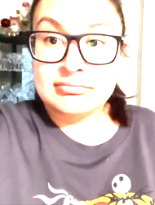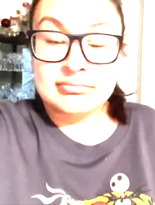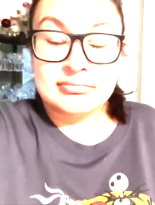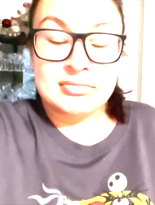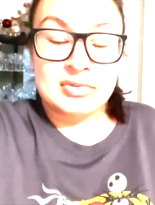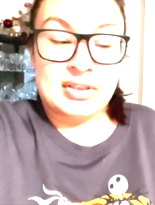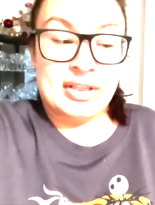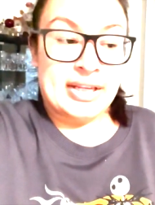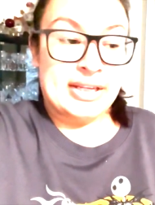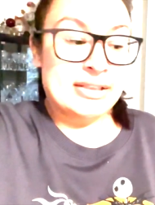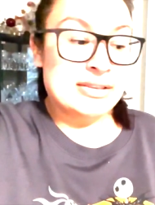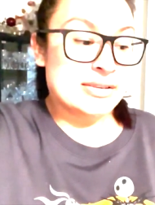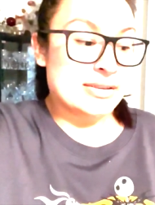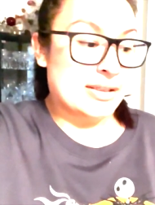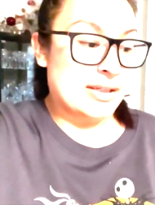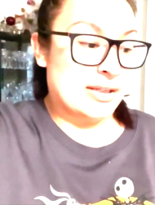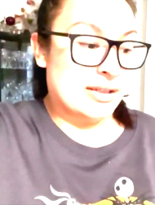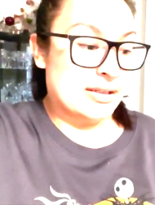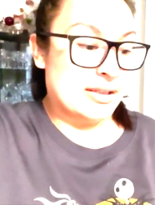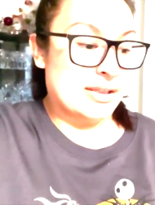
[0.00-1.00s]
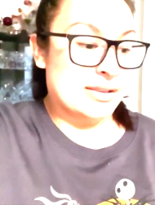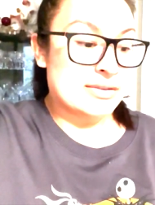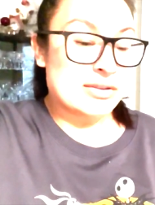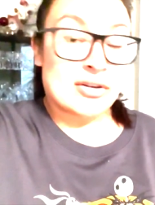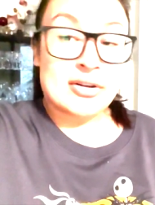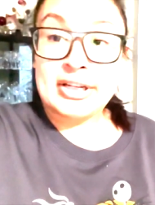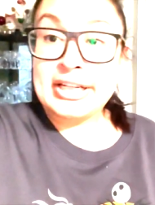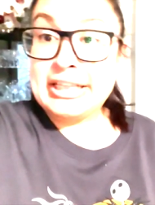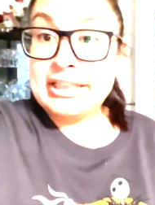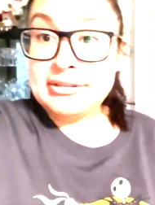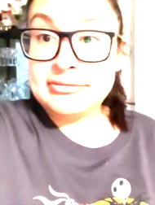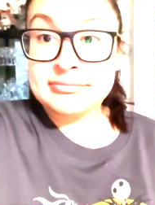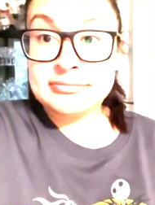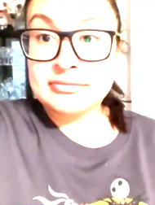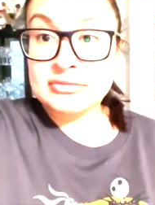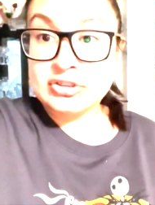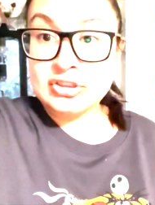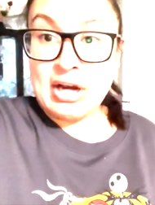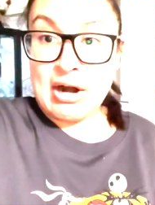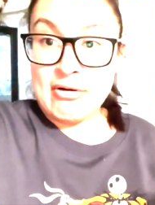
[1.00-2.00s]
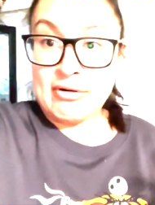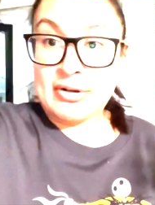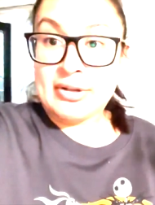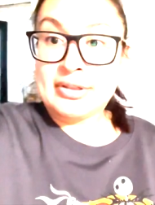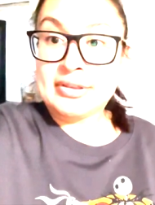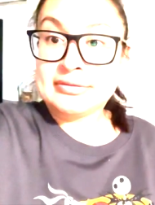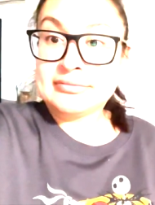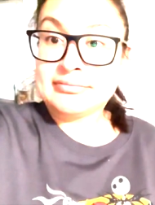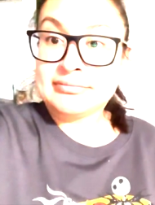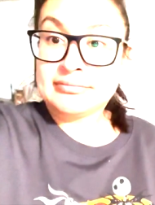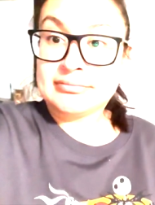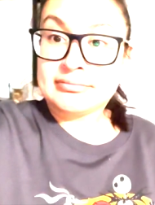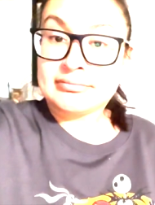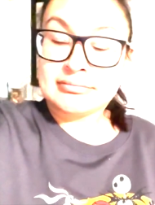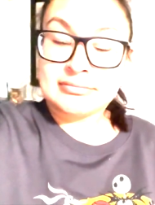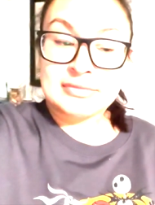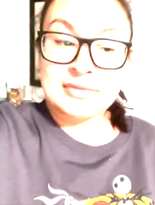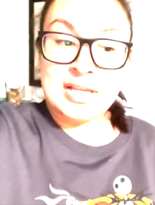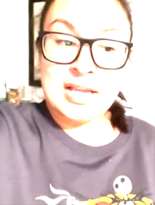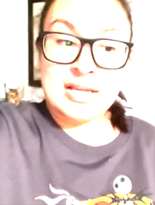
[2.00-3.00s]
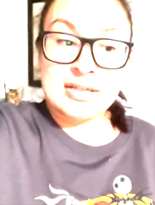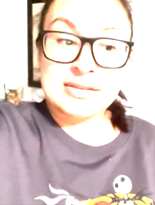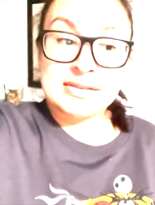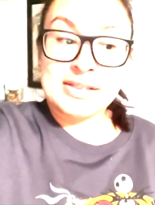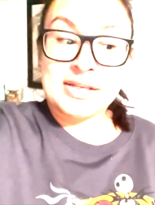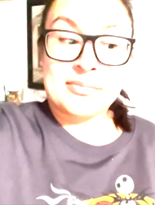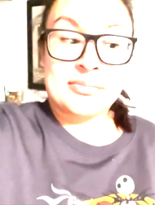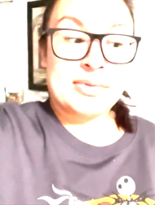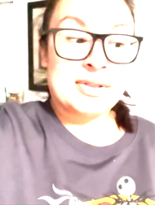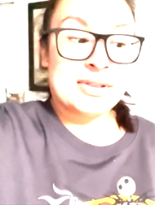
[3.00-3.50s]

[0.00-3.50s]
late and he's already showered and asleep.